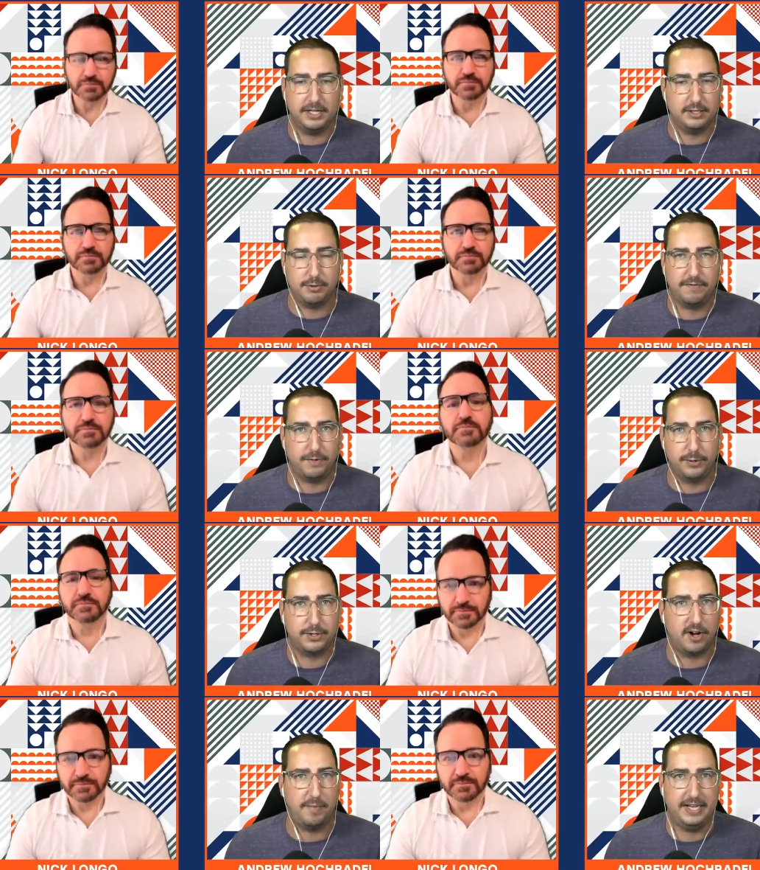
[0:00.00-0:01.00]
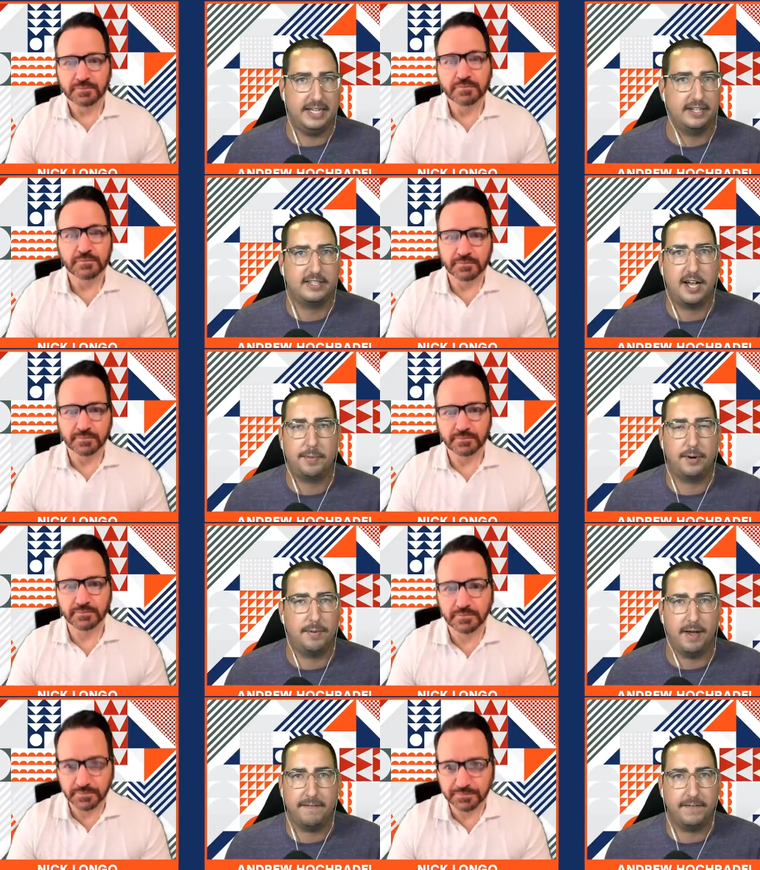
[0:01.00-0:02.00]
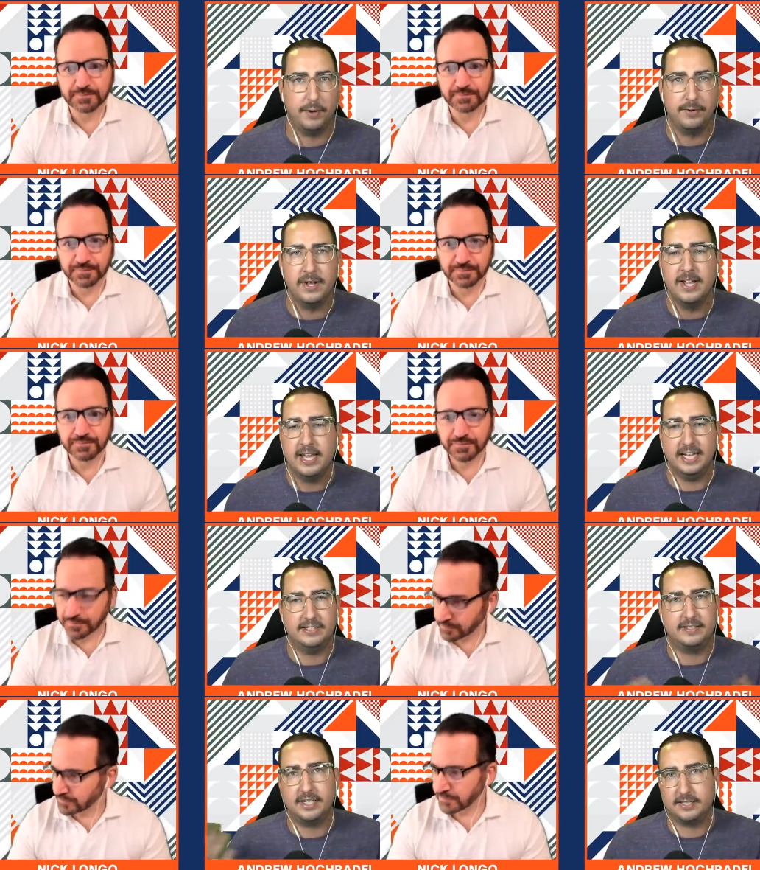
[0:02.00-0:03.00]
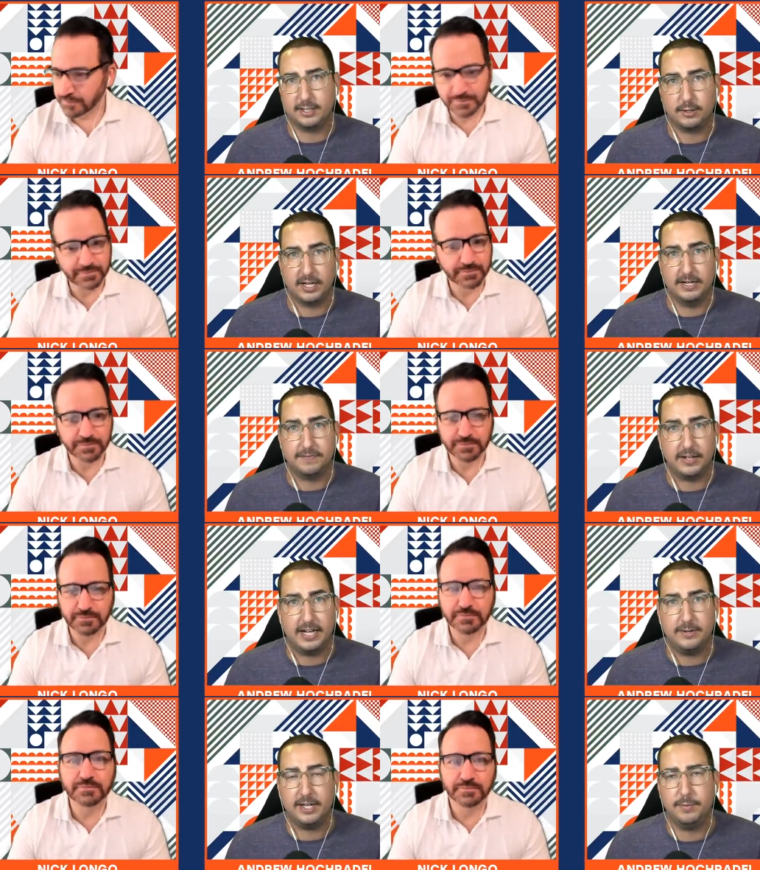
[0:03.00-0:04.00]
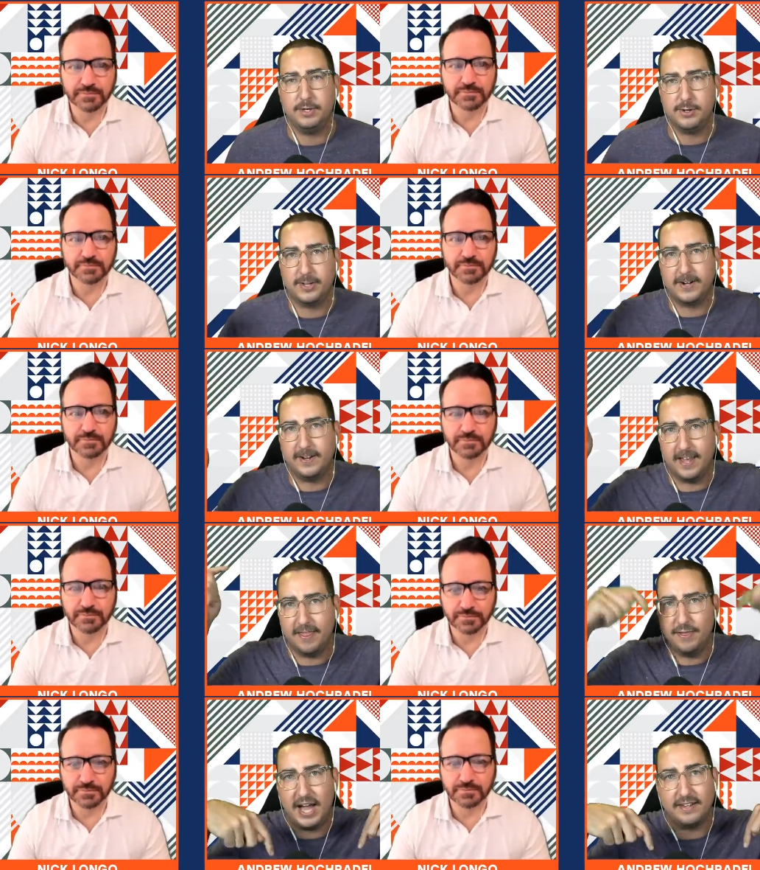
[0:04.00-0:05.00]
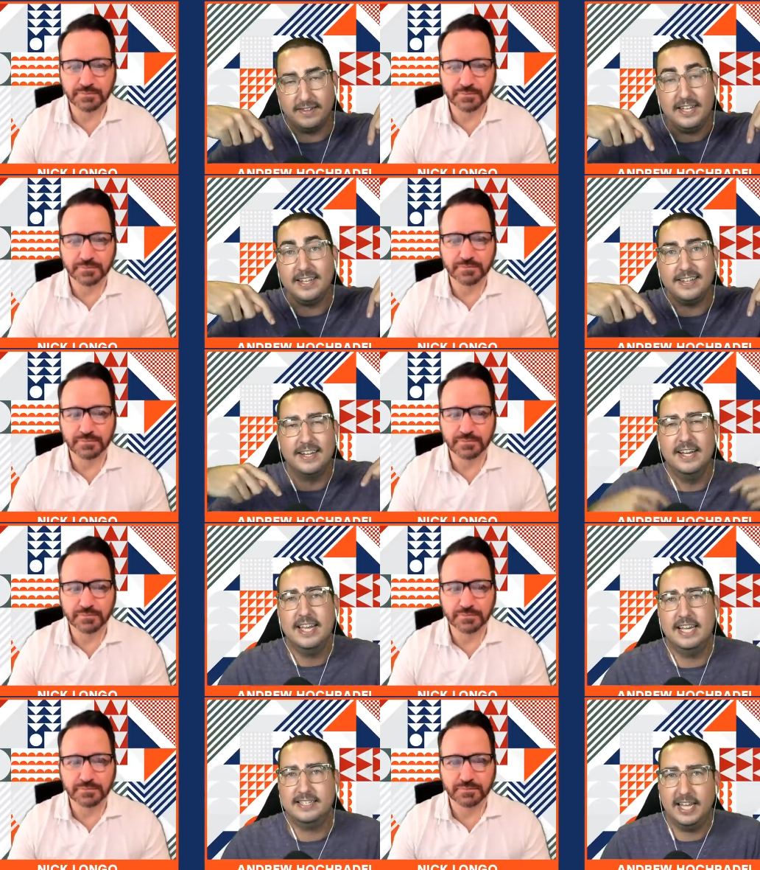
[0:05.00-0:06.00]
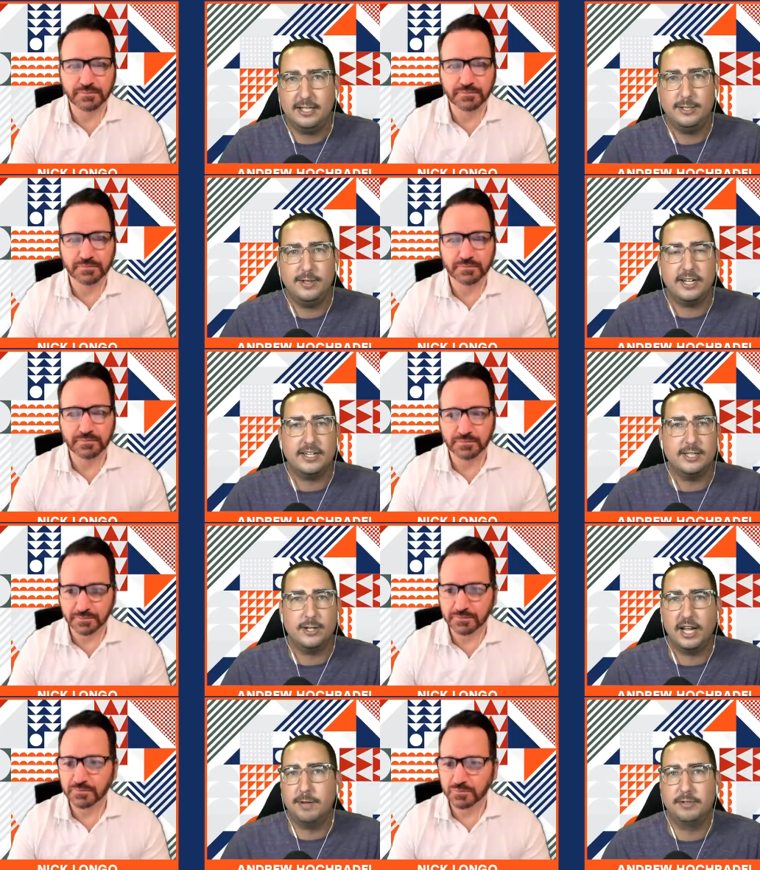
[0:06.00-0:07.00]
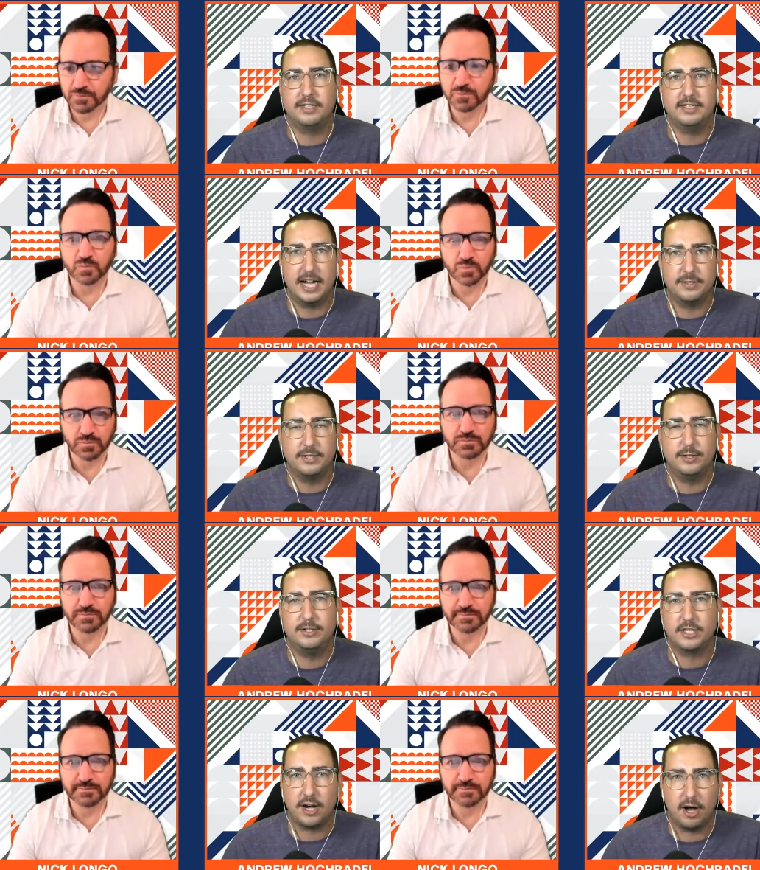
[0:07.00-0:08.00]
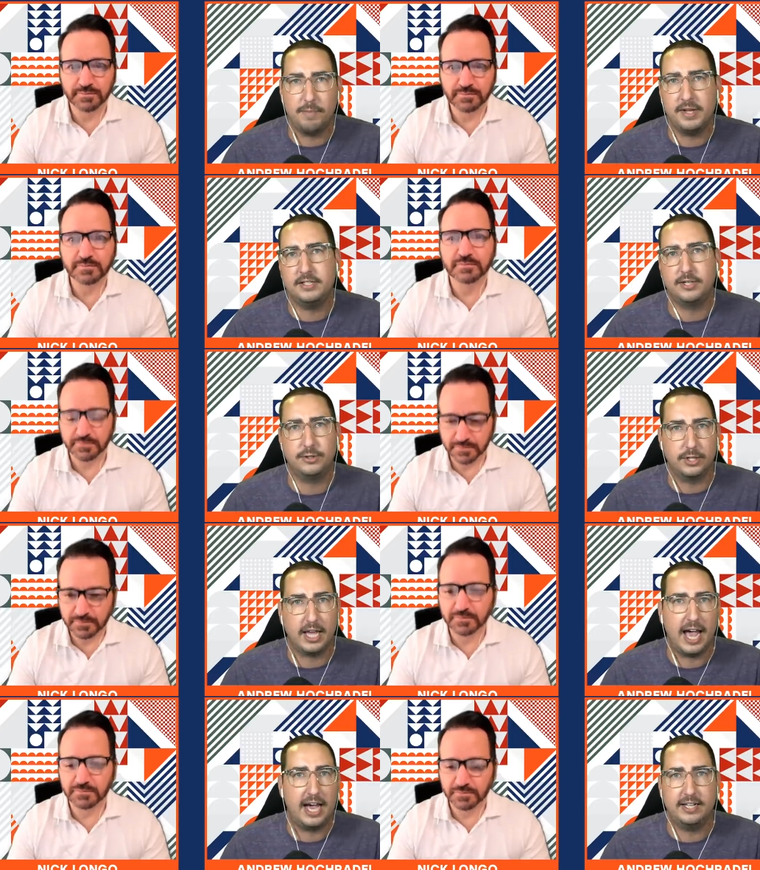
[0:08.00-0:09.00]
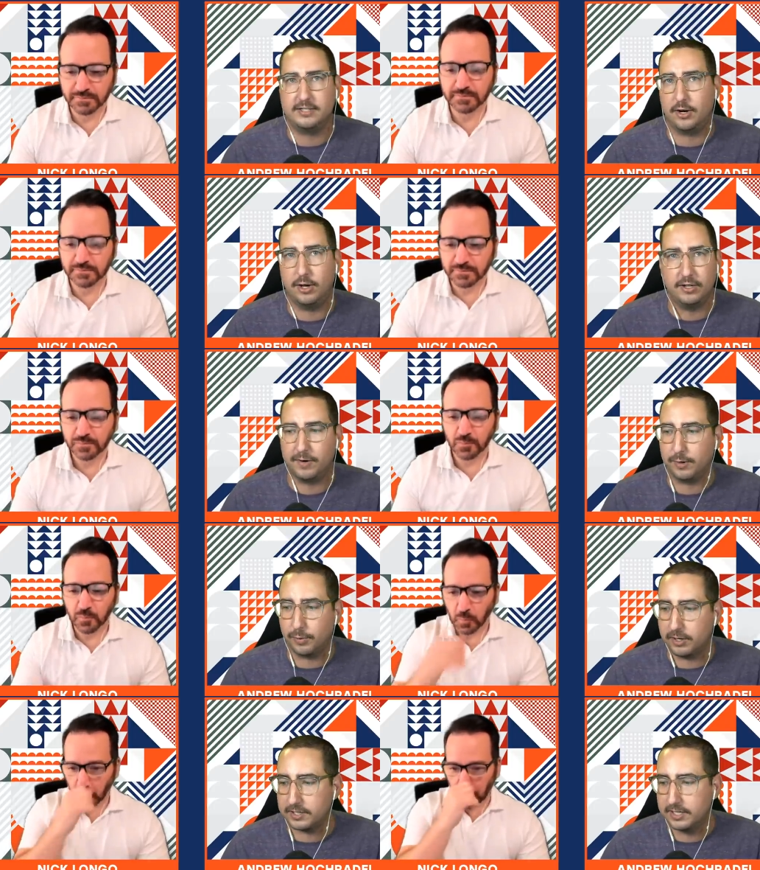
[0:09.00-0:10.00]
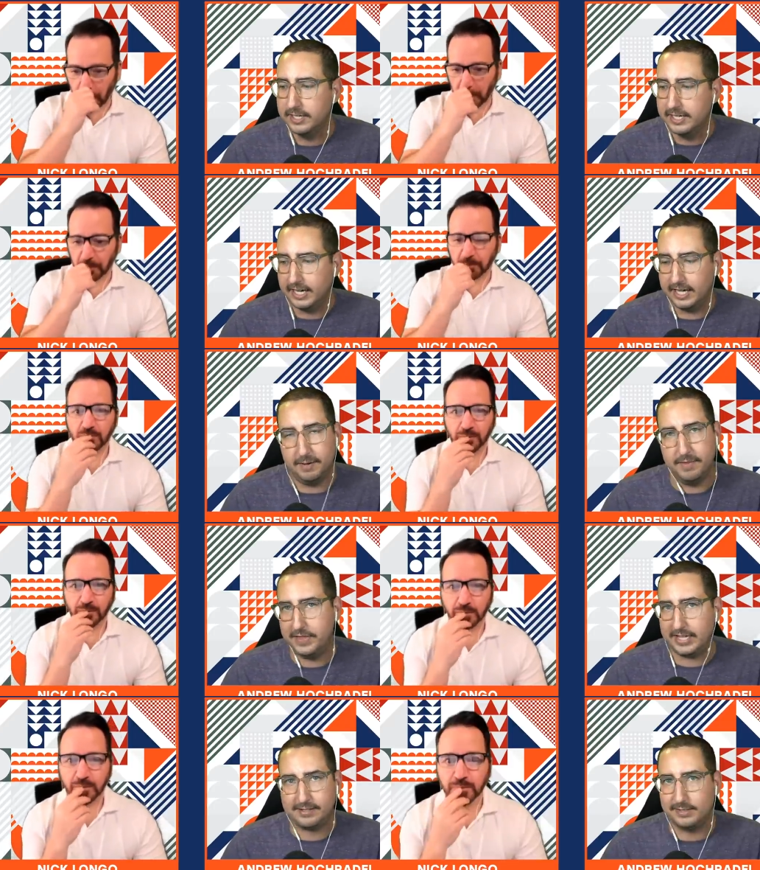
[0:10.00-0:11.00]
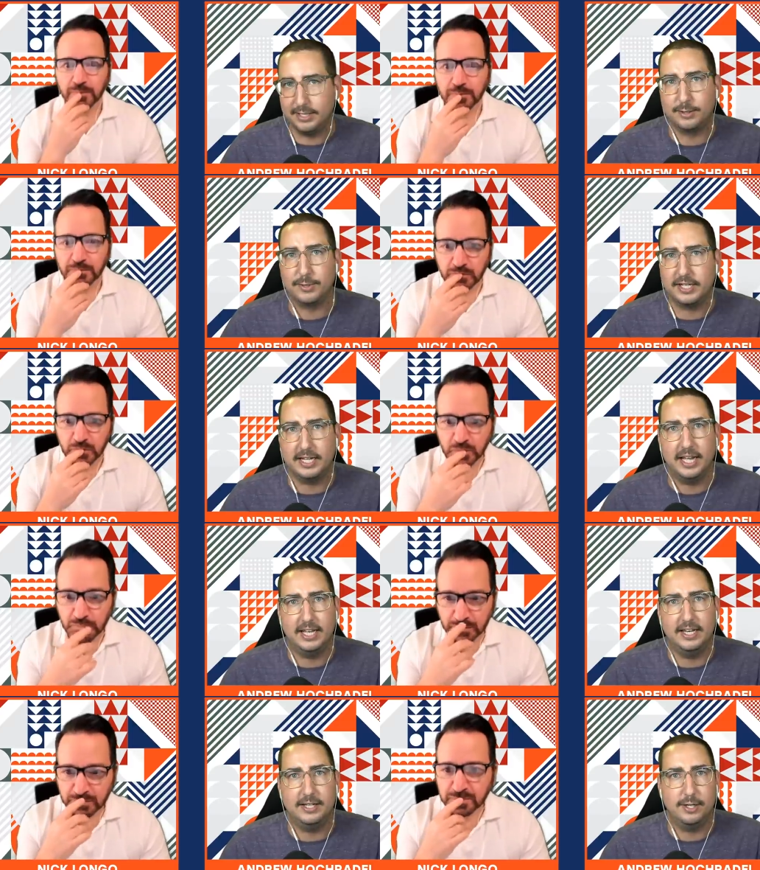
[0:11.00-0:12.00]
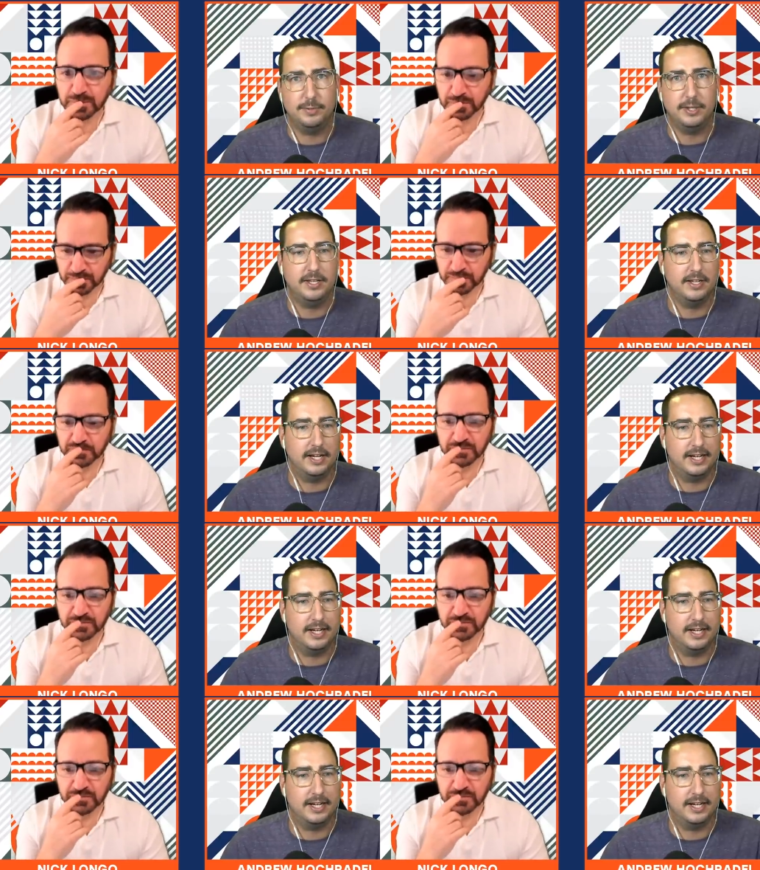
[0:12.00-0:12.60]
Speaker 1: it into a folder on my desktop or on my phone. It syncs to Creative Cloud. And when you click on that link, it takes you there and you're able to download, to comment, to look at all of our work. That's literally an Adobe